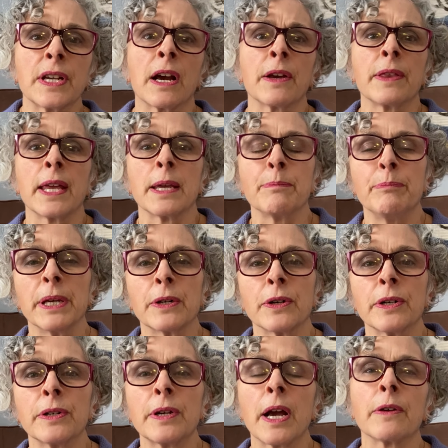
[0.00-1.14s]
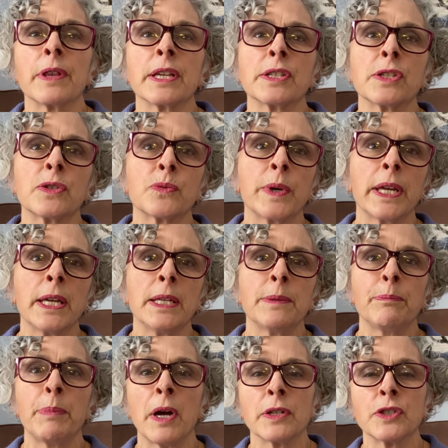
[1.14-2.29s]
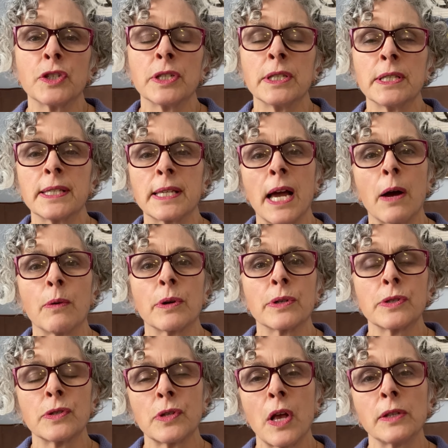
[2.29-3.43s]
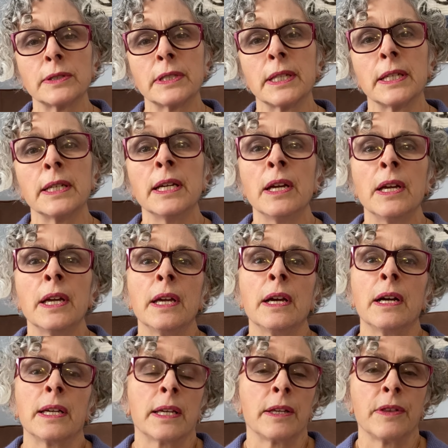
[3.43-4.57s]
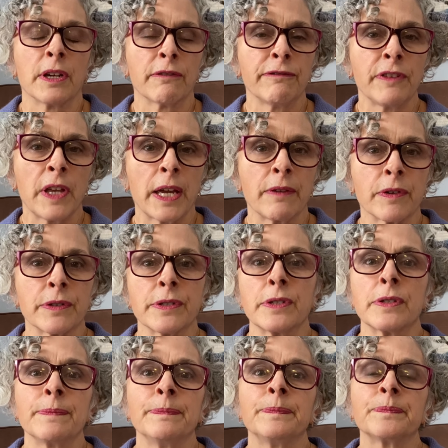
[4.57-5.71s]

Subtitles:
Are they bitter? Are they sweet, pungent, sour, salty in their flavors?